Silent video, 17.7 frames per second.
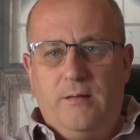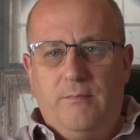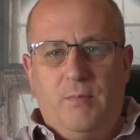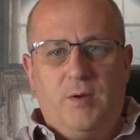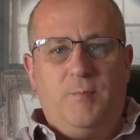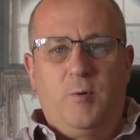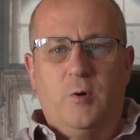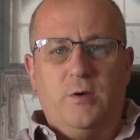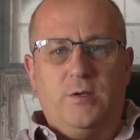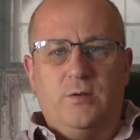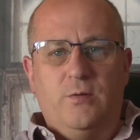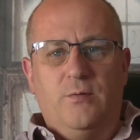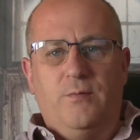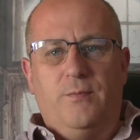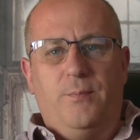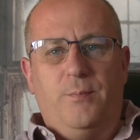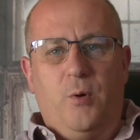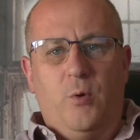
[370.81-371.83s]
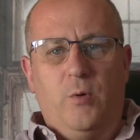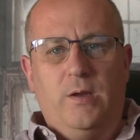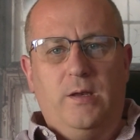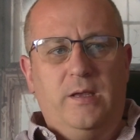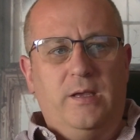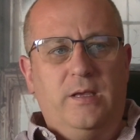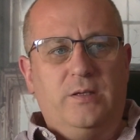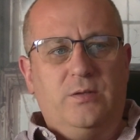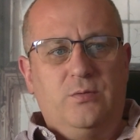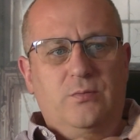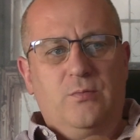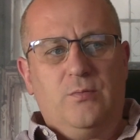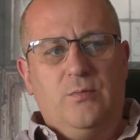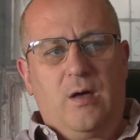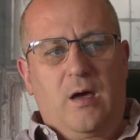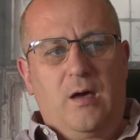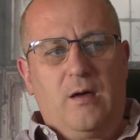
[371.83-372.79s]
My personal point is
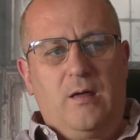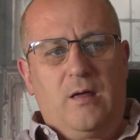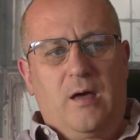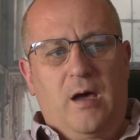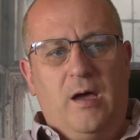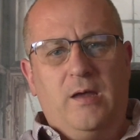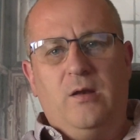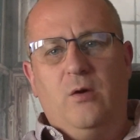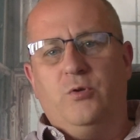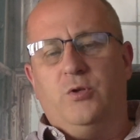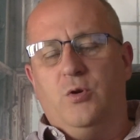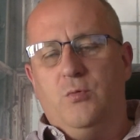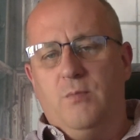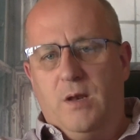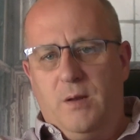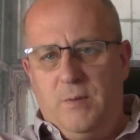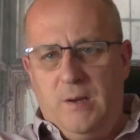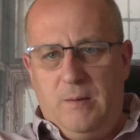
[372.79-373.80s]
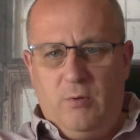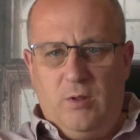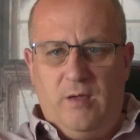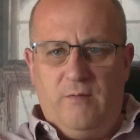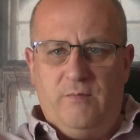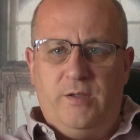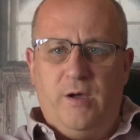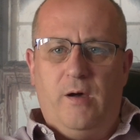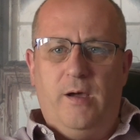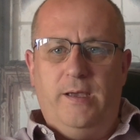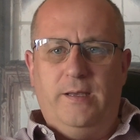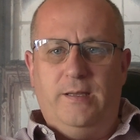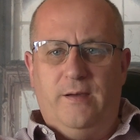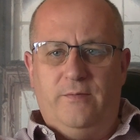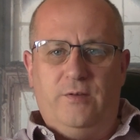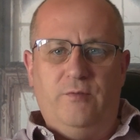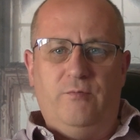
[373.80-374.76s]
I know too many people that
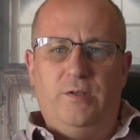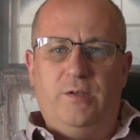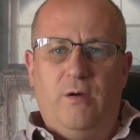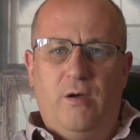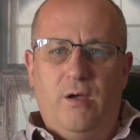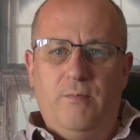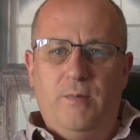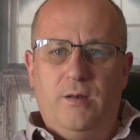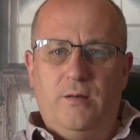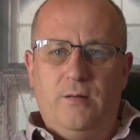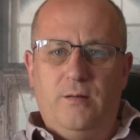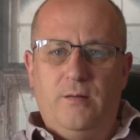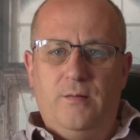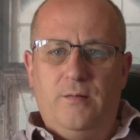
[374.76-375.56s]
died after retirement